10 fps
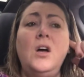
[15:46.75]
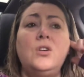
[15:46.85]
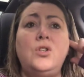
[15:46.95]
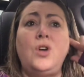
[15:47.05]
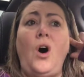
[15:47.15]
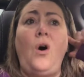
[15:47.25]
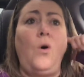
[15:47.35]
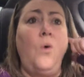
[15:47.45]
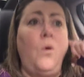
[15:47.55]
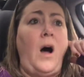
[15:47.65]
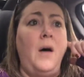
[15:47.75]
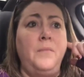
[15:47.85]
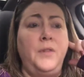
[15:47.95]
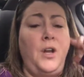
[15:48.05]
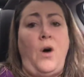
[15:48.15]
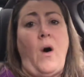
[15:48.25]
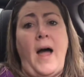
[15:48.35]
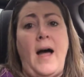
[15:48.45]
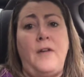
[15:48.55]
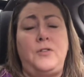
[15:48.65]
So, you know,
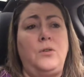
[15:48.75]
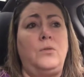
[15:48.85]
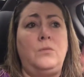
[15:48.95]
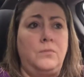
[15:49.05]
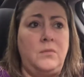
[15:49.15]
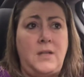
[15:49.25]
I have to